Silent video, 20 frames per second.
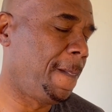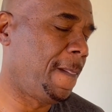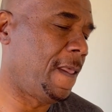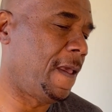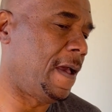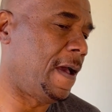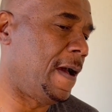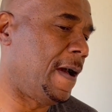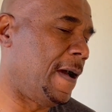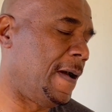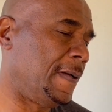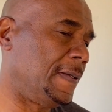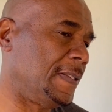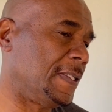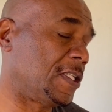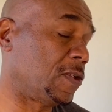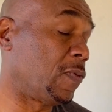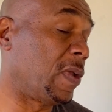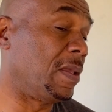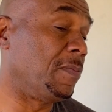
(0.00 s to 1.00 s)
the
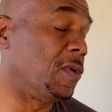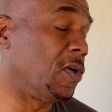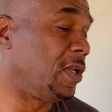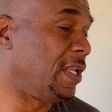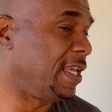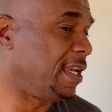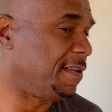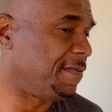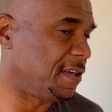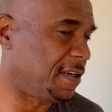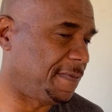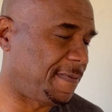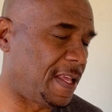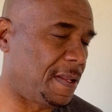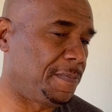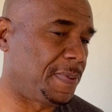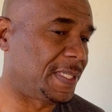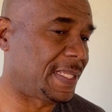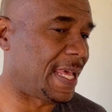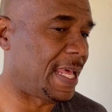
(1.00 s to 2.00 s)
swing bowling of Urban
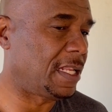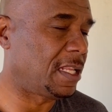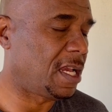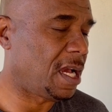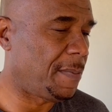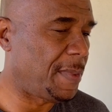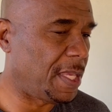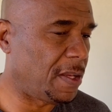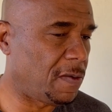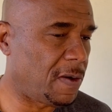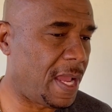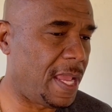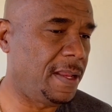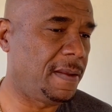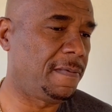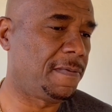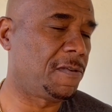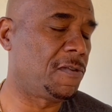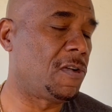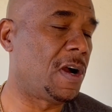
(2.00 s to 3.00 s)
Khan come right
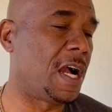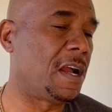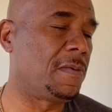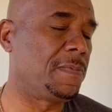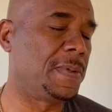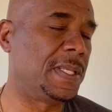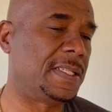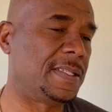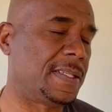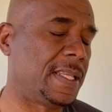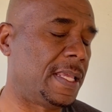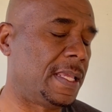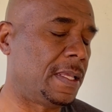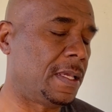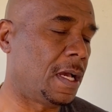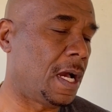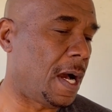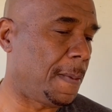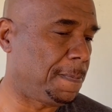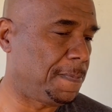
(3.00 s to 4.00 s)
through our piecing
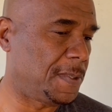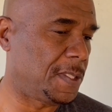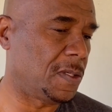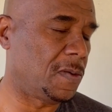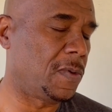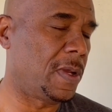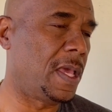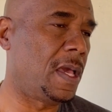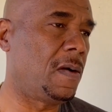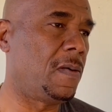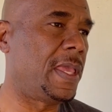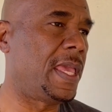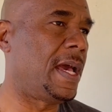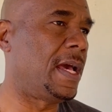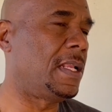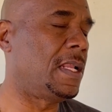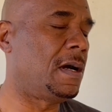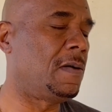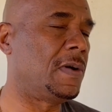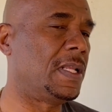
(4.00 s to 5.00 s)
up to where we are
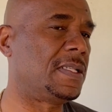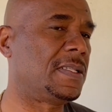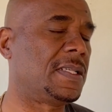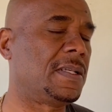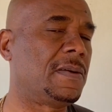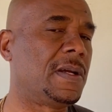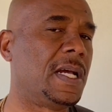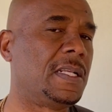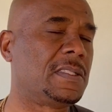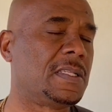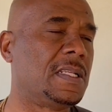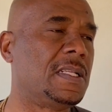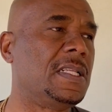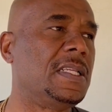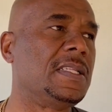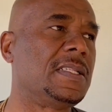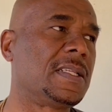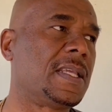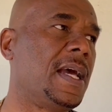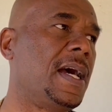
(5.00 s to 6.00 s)
now with Siraj and
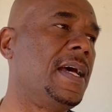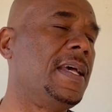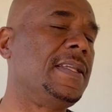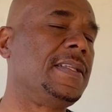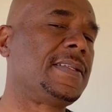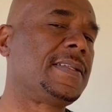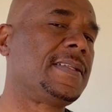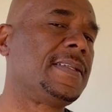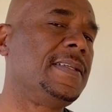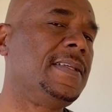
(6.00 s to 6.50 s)
these stars.